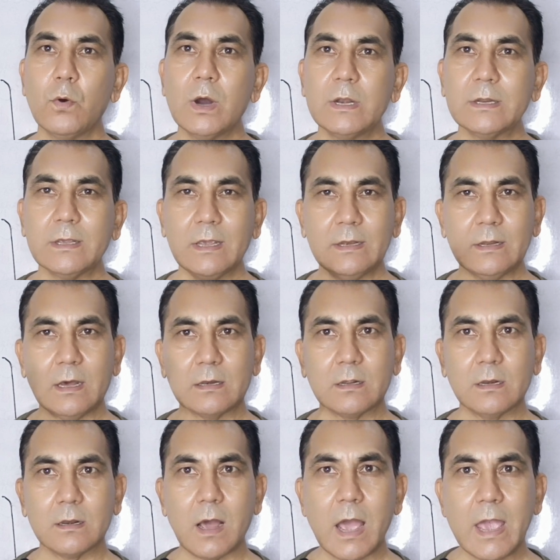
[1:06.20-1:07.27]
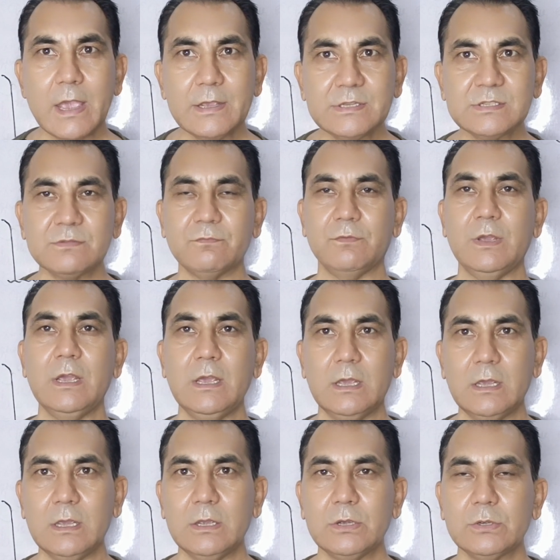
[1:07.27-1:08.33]
work in organized
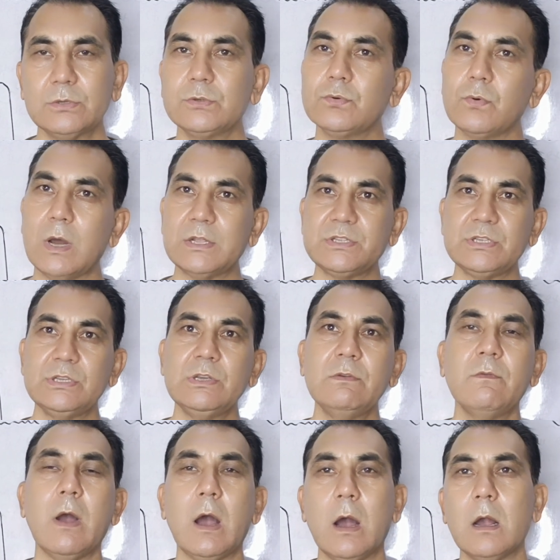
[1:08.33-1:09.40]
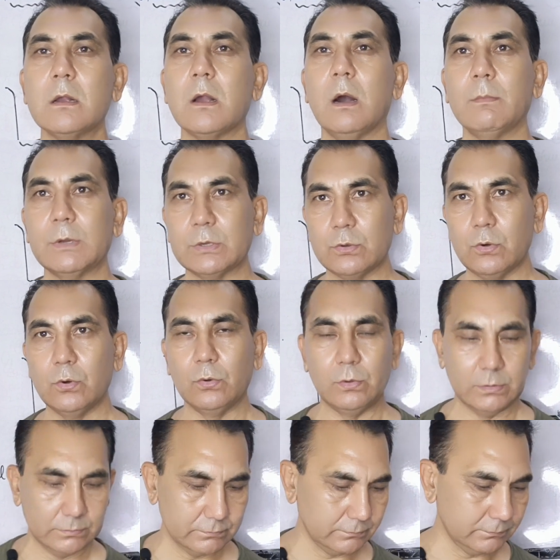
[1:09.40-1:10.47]
way to achieve a common goal.